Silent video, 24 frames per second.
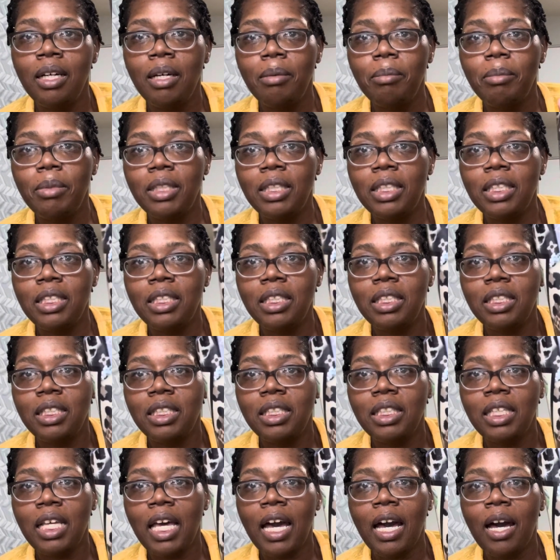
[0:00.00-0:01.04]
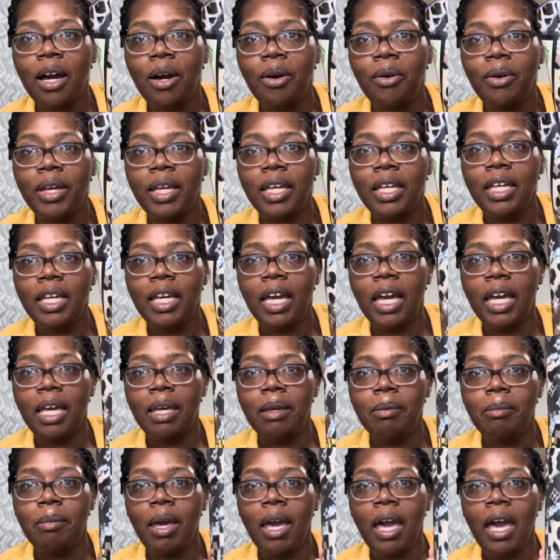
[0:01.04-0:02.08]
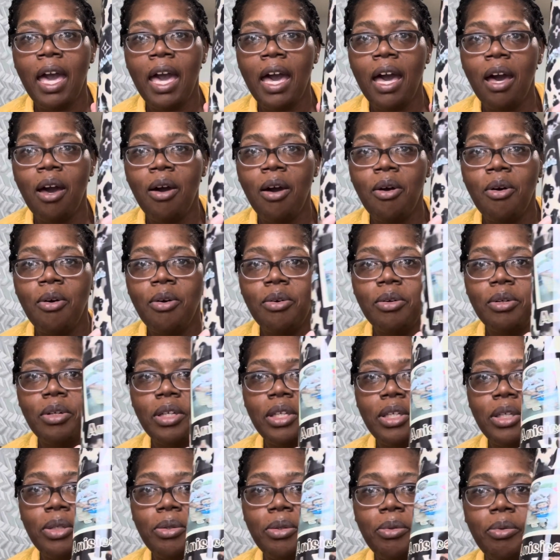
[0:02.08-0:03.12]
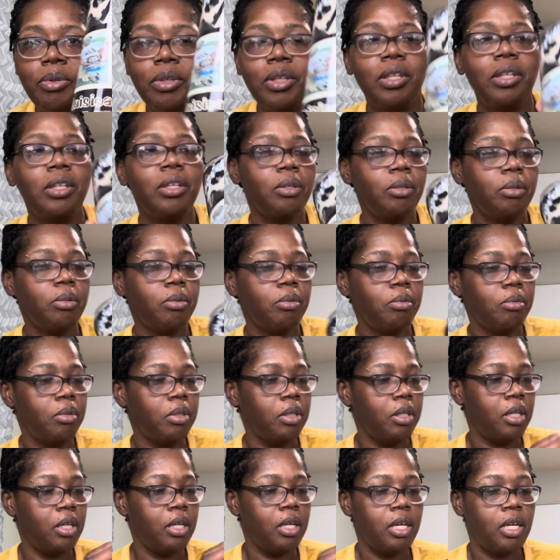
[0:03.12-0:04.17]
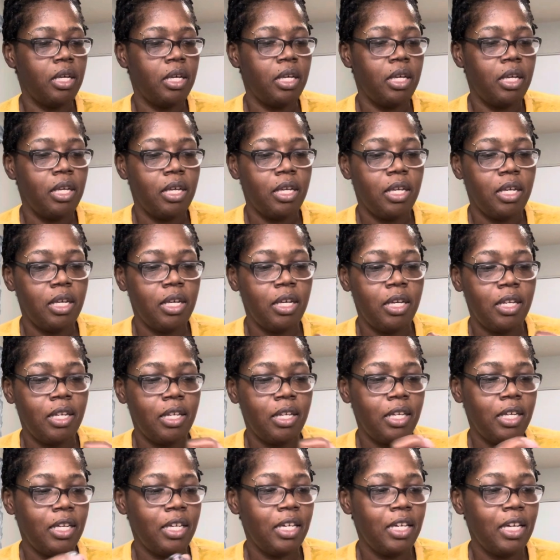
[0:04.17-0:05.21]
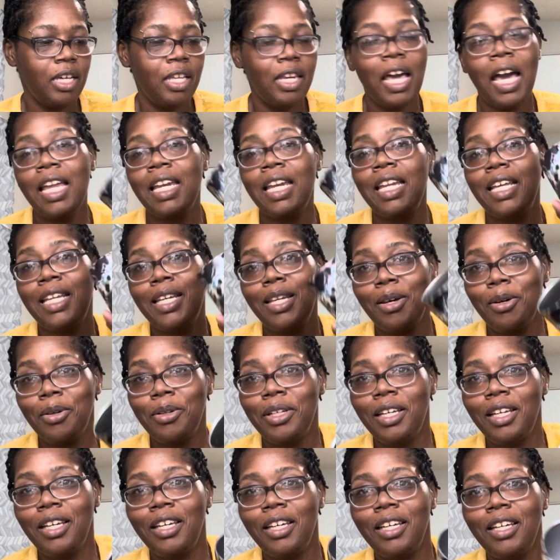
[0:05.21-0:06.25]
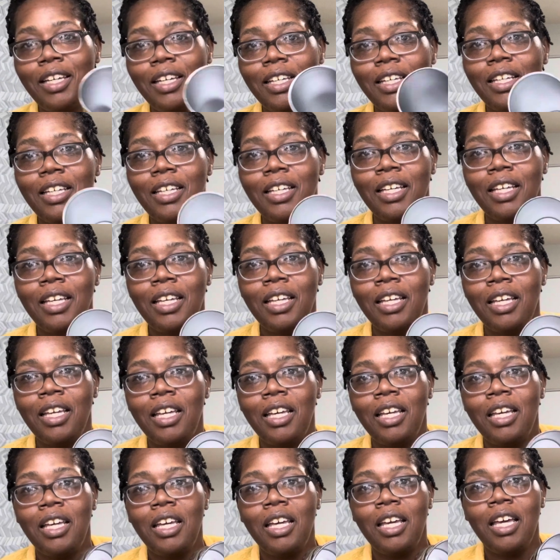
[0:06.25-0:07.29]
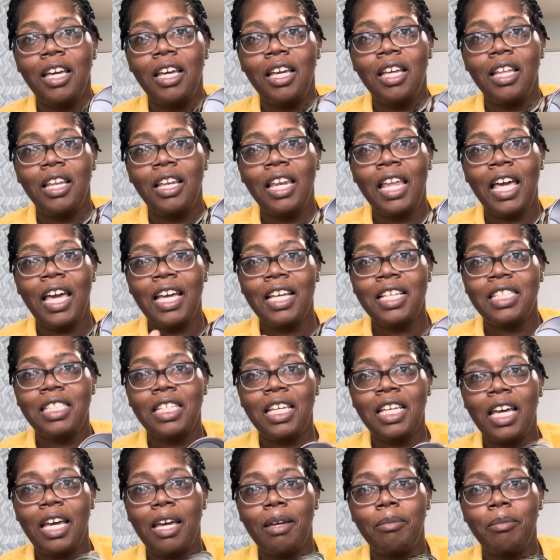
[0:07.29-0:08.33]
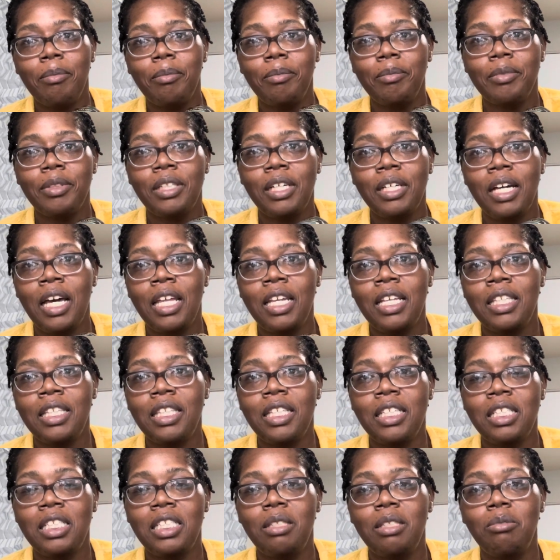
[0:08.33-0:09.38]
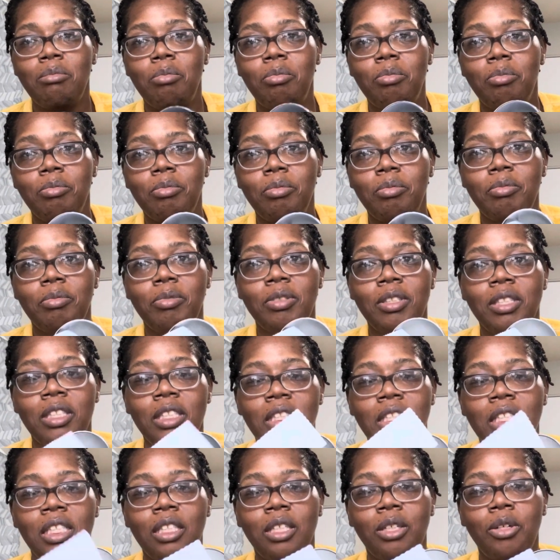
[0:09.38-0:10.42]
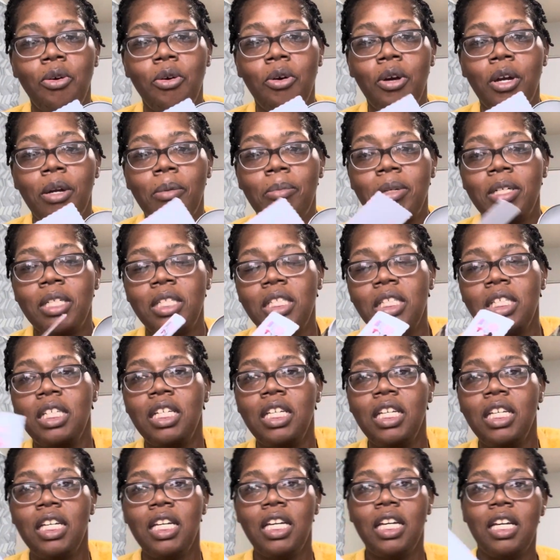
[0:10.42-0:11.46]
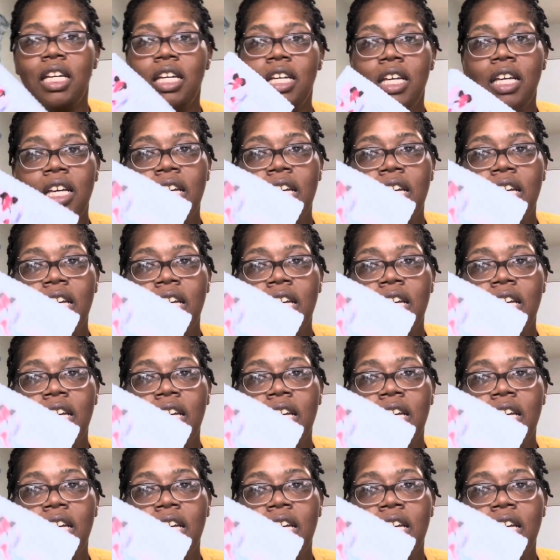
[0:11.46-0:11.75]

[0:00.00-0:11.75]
But this is how it came out. Cute. And again, I didn't know that last time. I didn't think she sent the card, but she did.